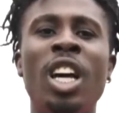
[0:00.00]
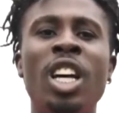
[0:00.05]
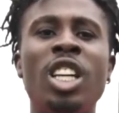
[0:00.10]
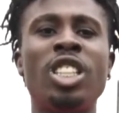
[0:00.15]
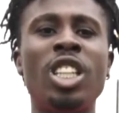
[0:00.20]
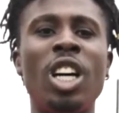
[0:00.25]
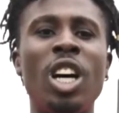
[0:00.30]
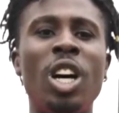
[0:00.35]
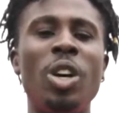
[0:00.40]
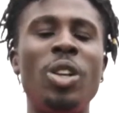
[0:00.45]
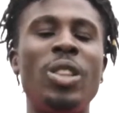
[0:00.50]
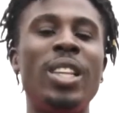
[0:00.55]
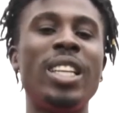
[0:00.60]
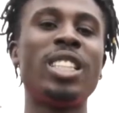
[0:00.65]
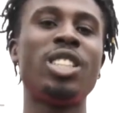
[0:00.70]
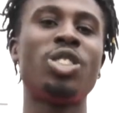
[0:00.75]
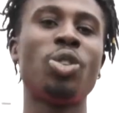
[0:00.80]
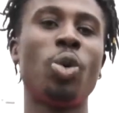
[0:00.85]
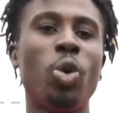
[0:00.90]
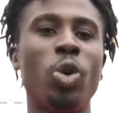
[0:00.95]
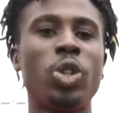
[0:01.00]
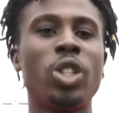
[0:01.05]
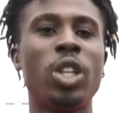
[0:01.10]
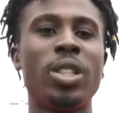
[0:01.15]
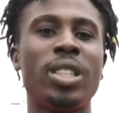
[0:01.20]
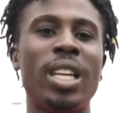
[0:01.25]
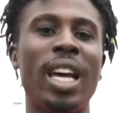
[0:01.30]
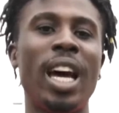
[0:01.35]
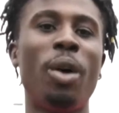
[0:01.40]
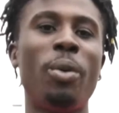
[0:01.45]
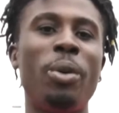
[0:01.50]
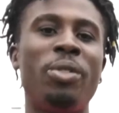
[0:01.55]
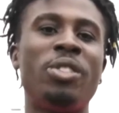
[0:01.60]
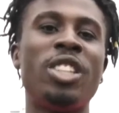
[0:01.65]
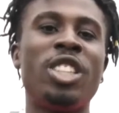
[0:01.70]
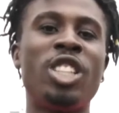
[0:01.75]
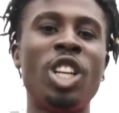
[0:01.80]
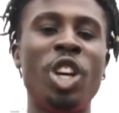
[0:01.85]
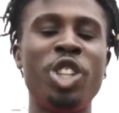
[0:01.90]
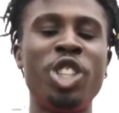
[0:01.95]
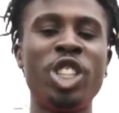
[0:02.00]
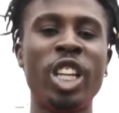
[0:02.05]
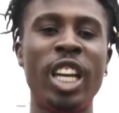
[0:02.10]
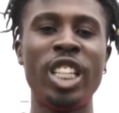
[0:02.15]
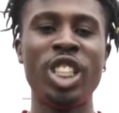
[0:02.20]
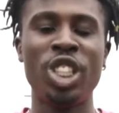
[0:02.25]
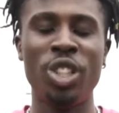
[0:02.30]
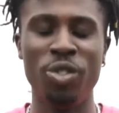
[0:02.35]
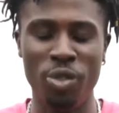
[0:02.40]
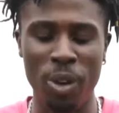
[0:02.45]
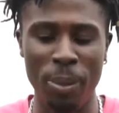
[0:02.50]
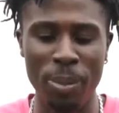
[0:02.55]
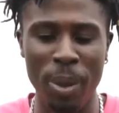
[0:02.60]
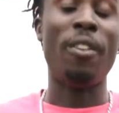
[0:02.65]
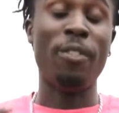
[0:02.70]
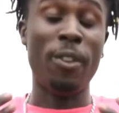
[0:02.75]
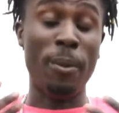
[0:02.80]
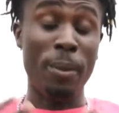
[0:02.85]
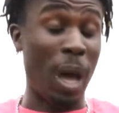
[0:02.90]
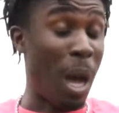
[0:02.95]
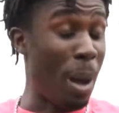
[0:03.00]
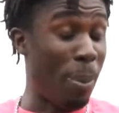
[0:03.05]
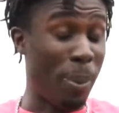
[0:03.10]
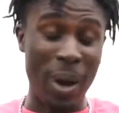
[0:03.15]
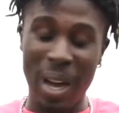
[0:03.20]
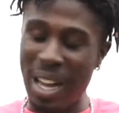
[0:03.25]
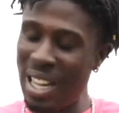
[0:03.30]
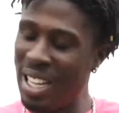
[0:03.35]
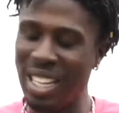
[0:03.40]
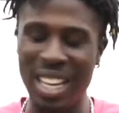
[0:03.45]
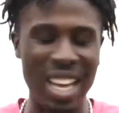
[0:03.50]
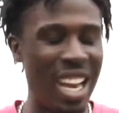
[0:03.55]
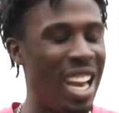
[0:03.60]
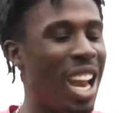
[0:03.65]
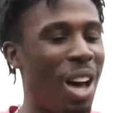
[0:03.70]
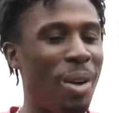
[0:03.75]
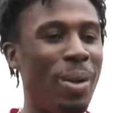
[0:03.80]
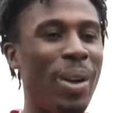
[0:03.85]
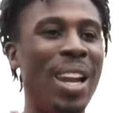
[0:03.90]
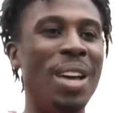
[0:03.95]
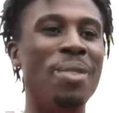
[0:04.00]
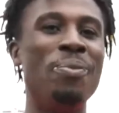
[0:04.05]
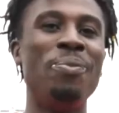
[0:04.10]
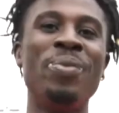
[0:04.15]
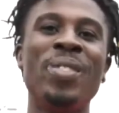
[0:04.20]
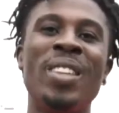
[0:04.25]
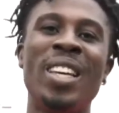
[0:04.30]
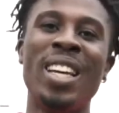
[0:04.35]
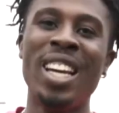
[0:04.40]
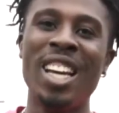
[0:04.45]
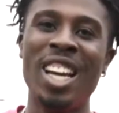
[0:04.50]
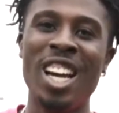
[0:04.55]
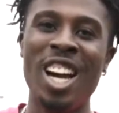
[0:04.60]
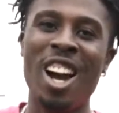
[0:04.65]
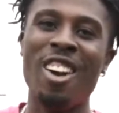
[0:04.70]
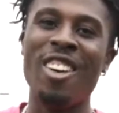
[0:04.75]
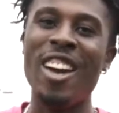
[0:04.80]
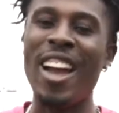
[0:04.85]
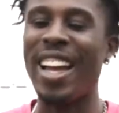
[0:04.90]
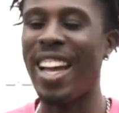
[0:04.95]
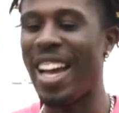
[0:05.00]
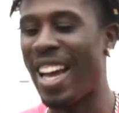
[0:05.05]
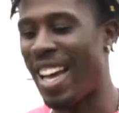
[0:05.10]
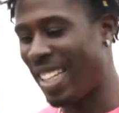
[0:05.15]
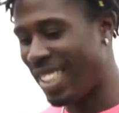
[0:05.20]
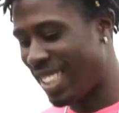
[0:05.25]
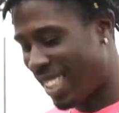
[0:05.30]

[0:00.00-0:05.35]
So this is also to help with dissociation from the upper and lower limb. All right guys,